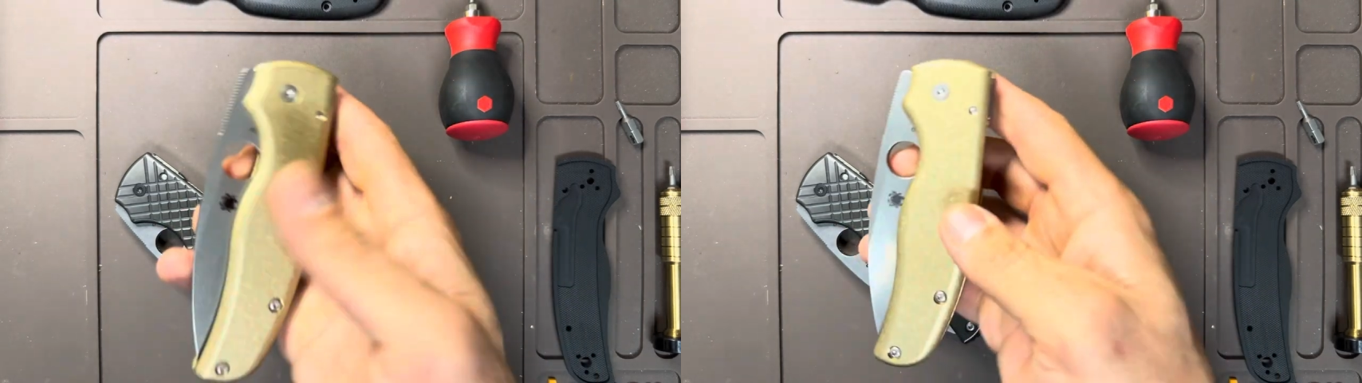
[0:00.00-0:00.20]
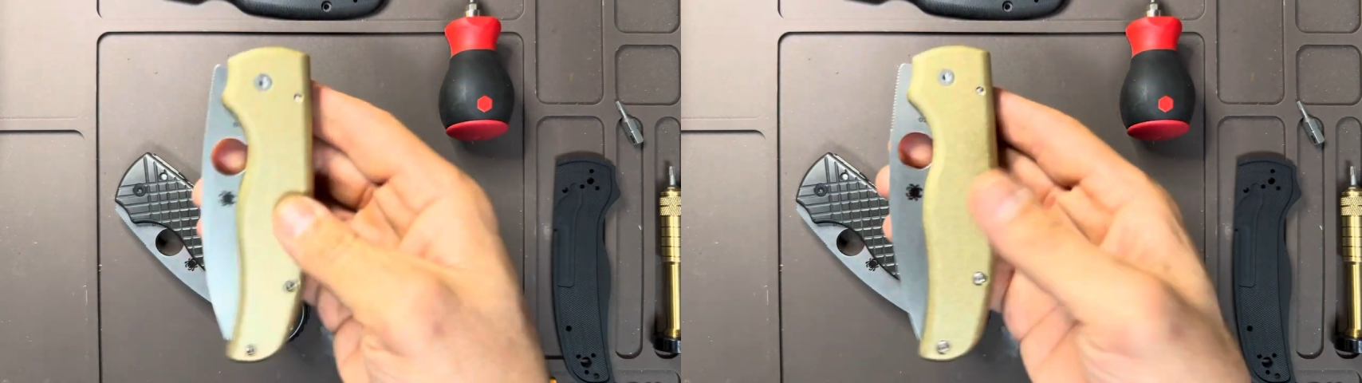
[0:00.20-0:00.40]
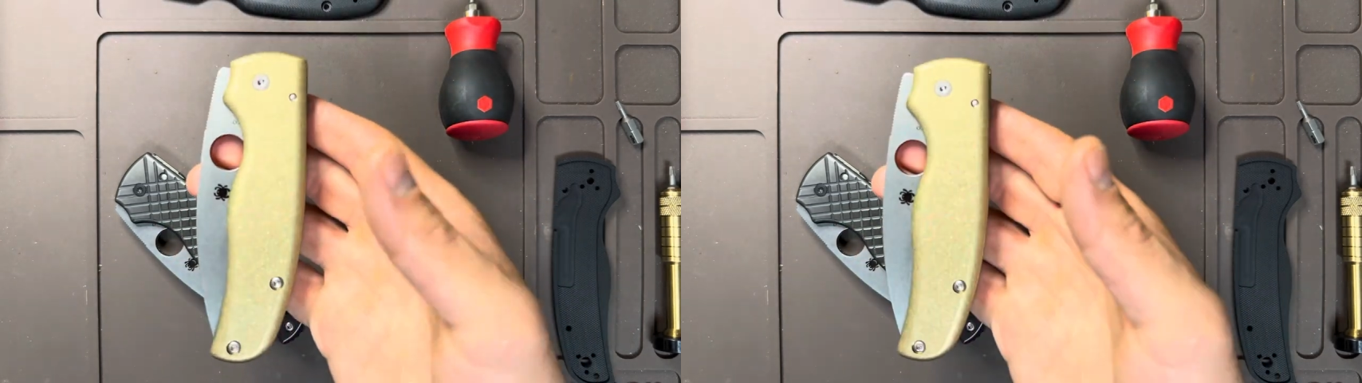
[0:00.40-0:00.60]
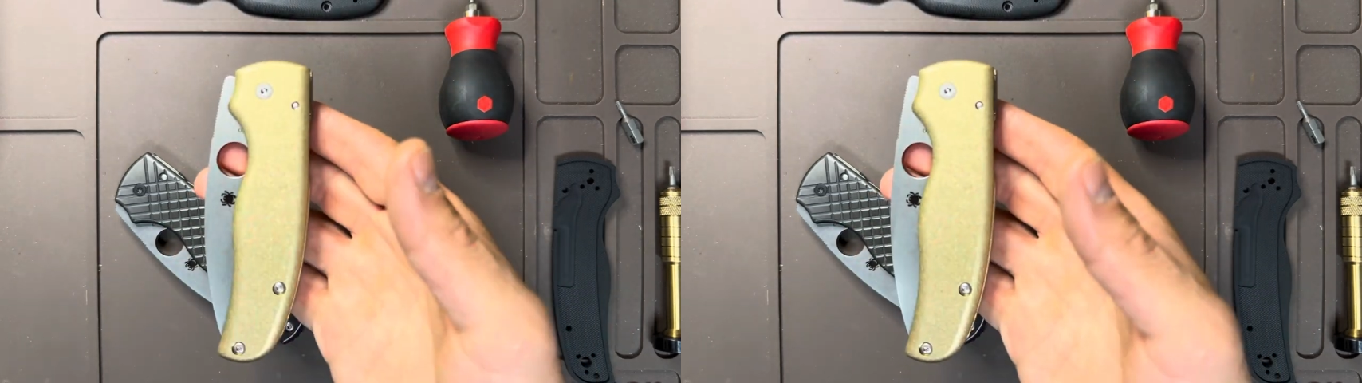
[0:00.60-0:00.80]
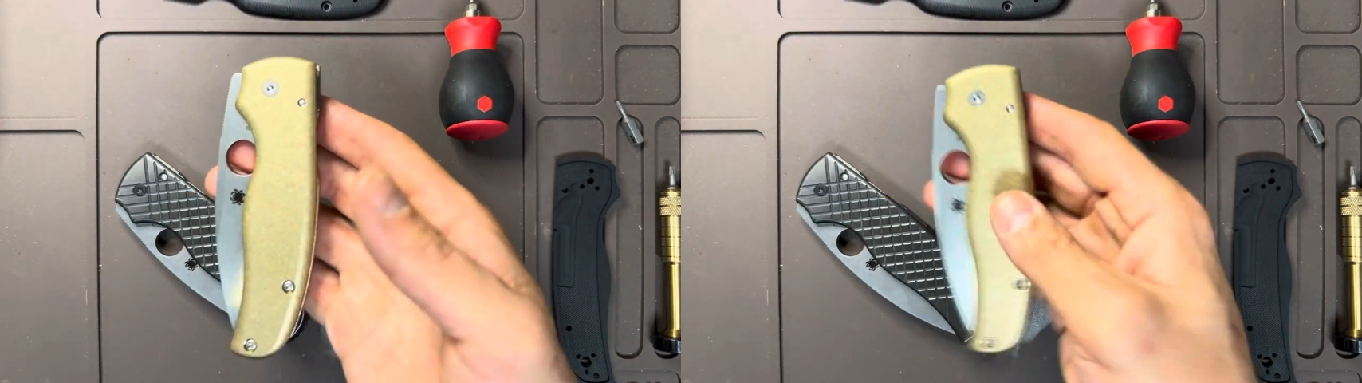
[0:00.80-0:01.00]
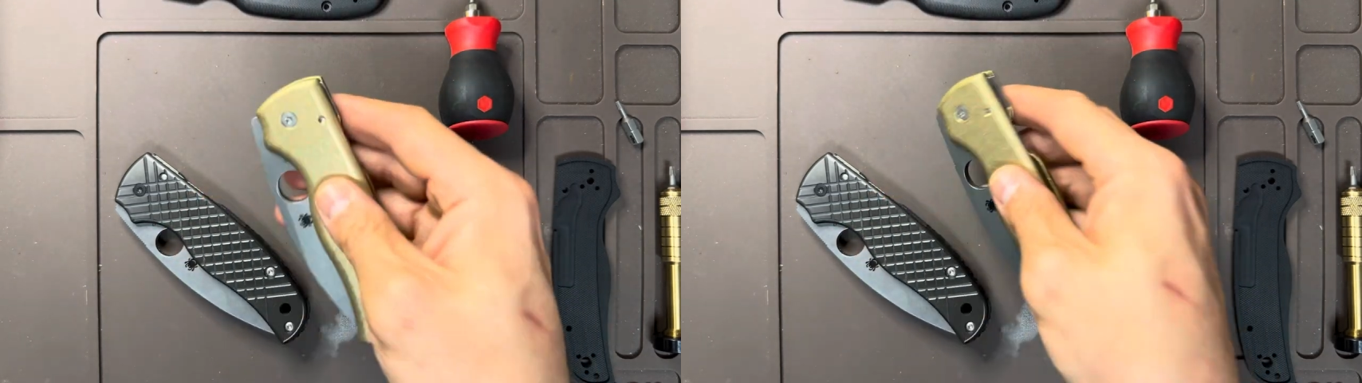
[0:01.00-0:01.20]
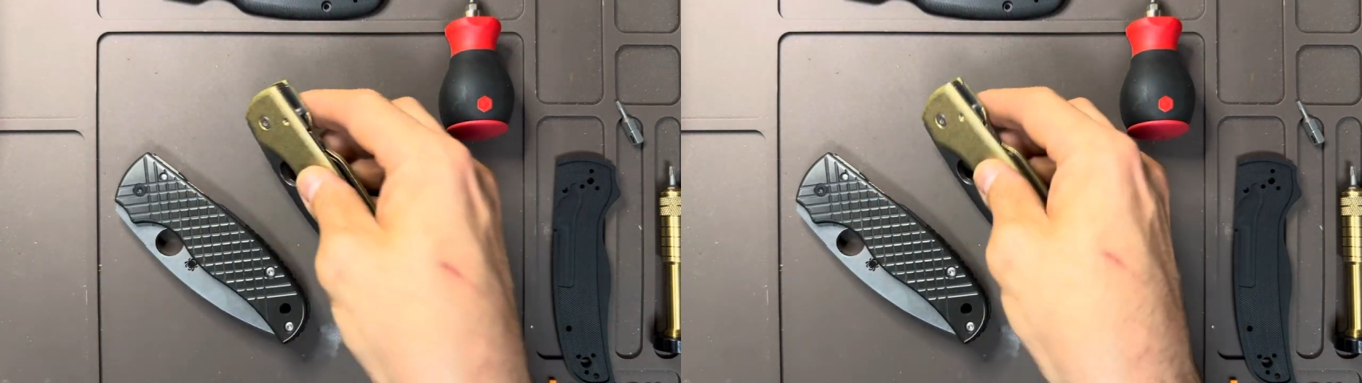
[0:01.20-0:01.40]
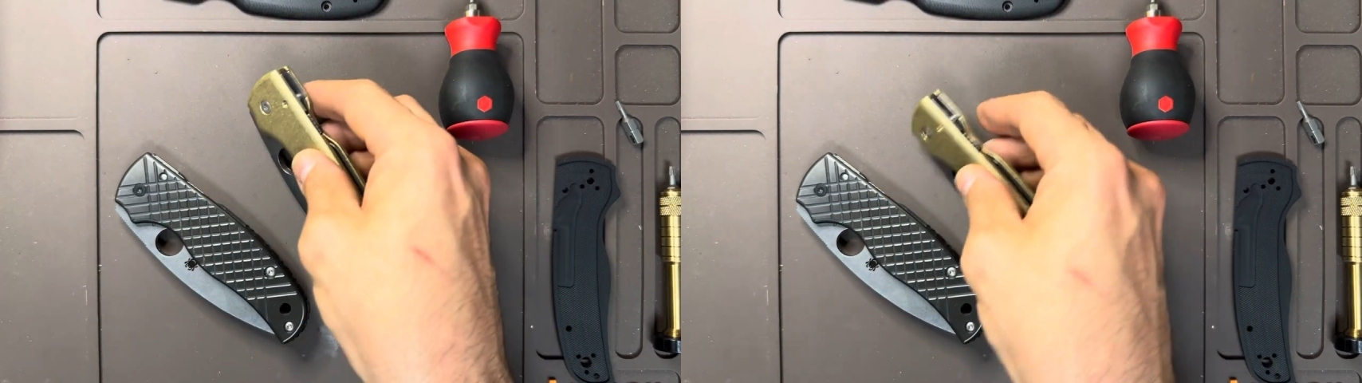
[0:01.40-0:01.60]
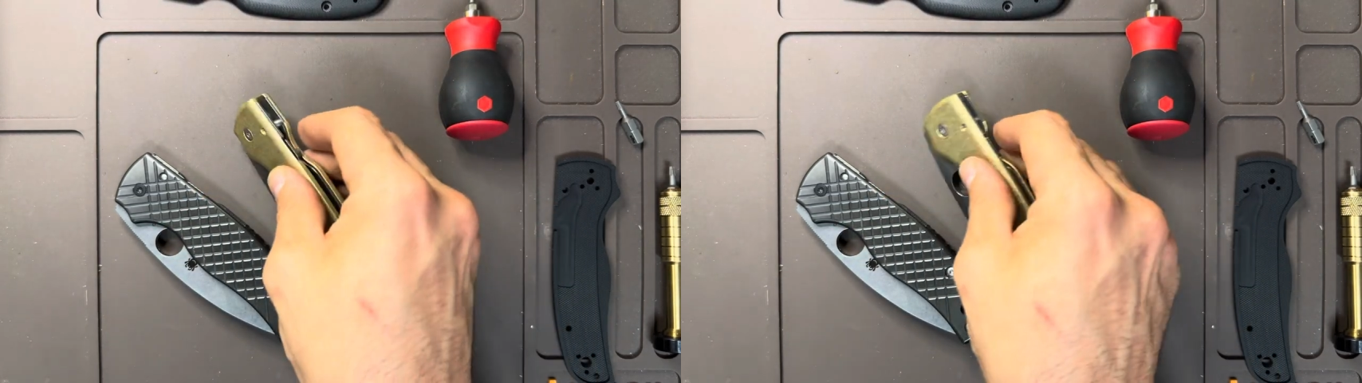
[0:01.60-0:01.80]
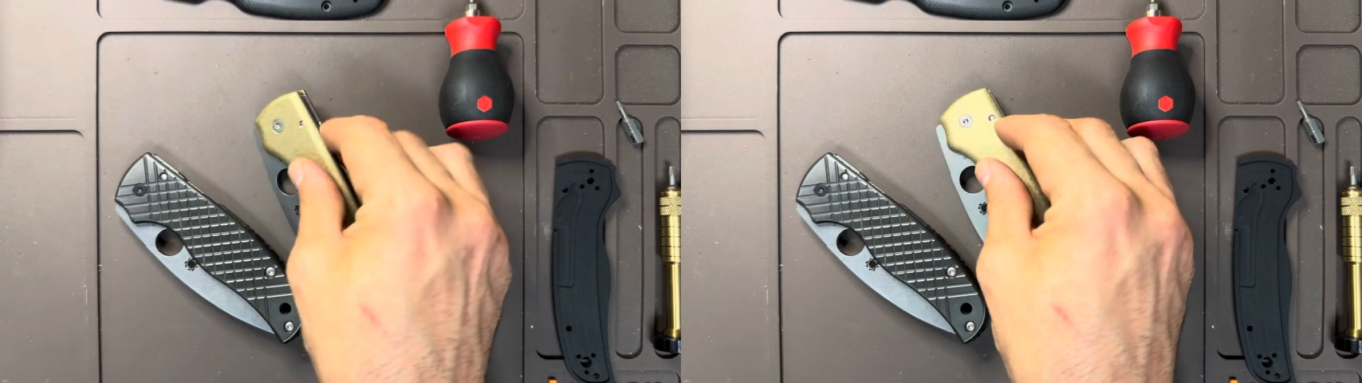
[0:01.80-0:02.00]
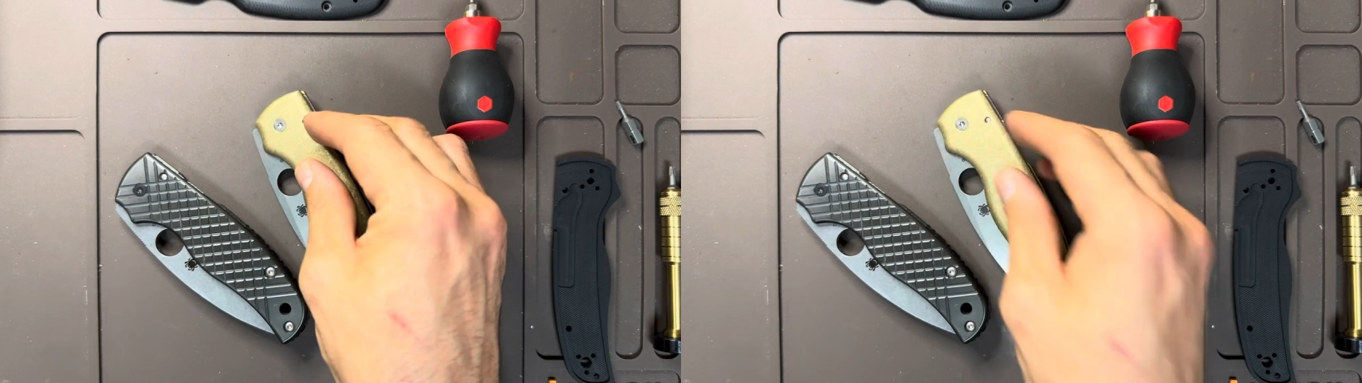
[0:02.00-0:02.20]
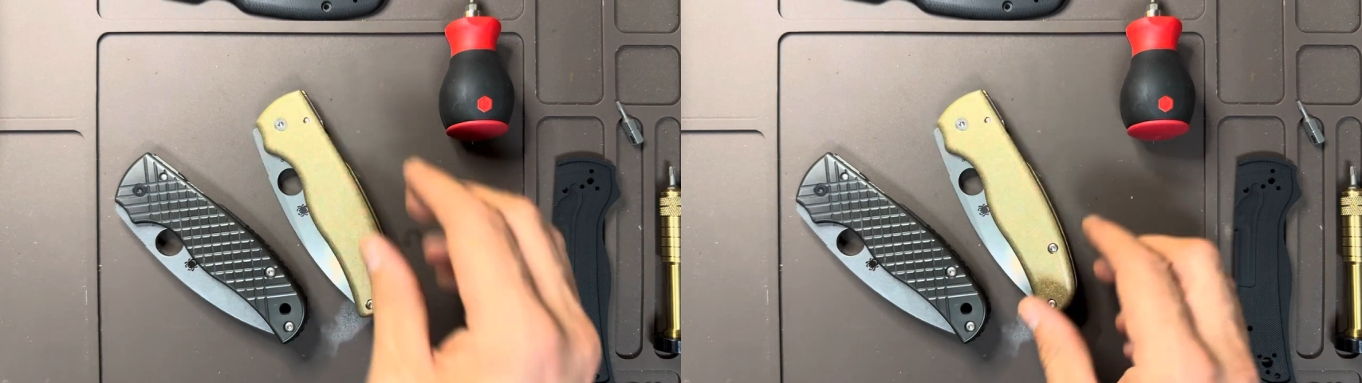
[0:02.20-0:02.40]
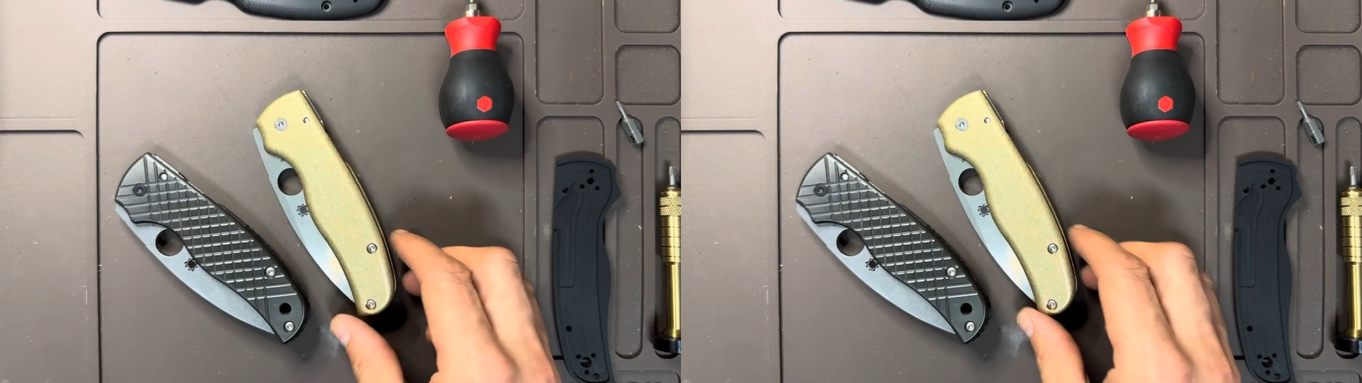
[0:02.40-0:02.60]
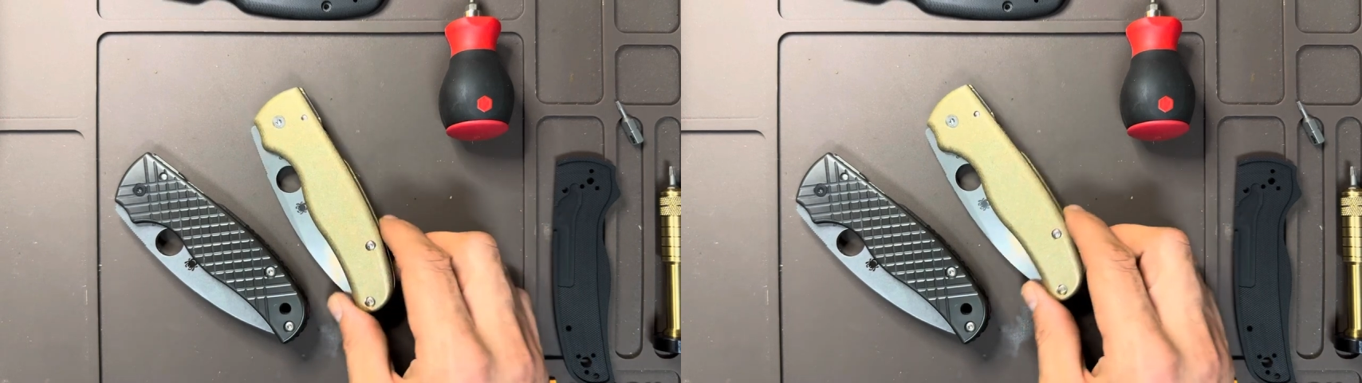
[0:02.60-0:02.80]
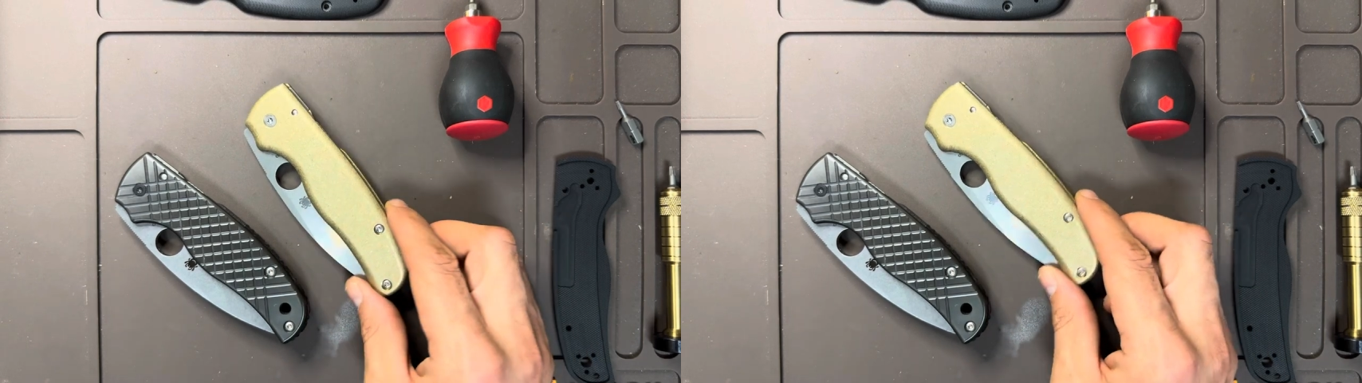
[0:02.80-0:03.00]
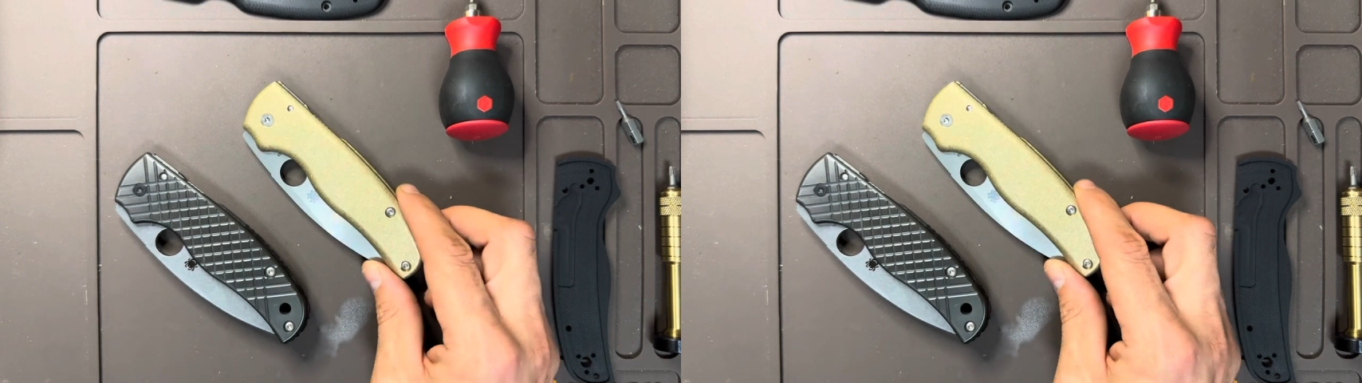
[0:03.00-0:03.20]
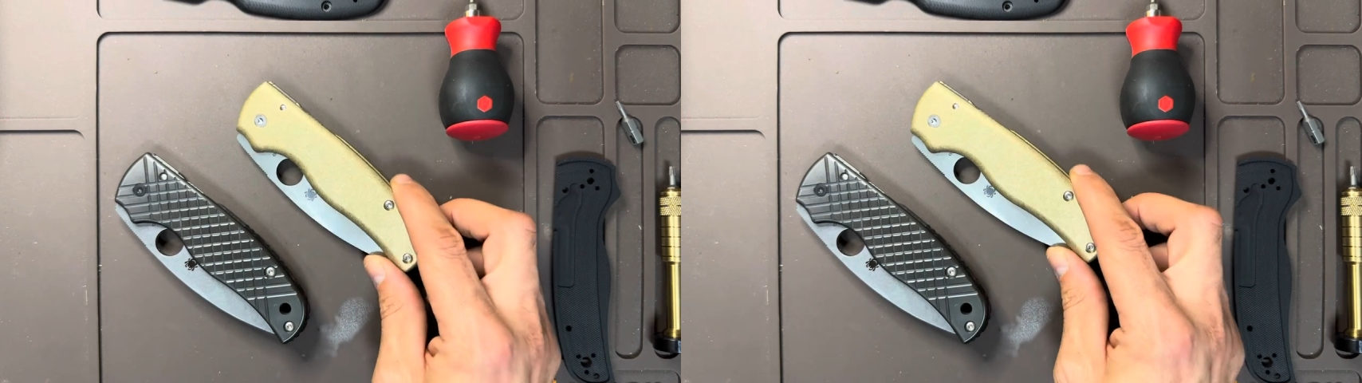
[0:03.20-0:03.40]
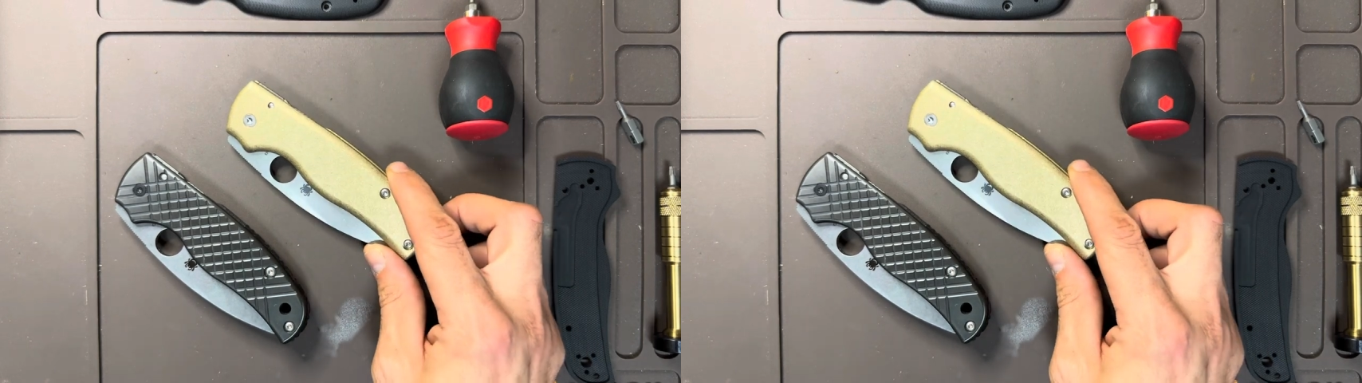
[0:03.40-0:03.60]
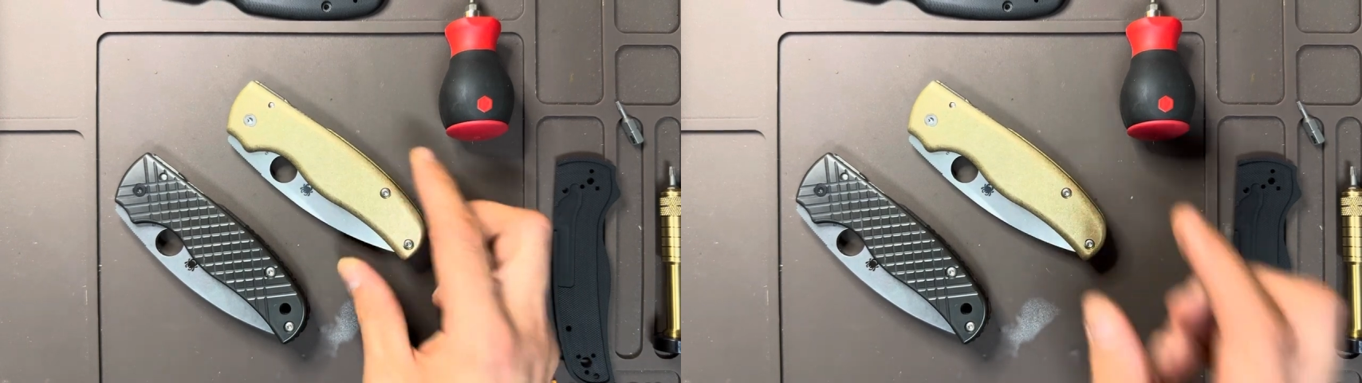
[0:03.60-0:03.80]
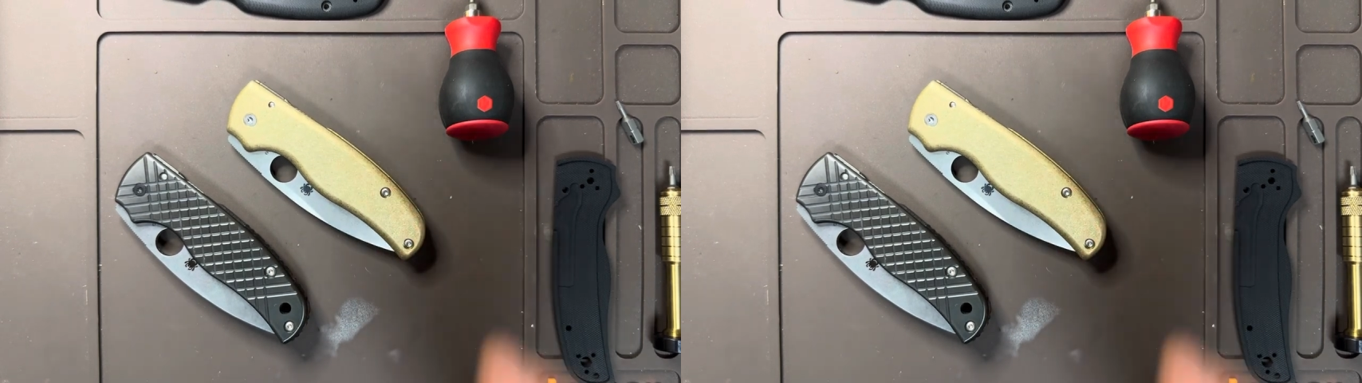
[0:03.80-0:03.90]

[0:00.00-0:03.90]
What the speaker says: No face is visible, so there are no lips to read.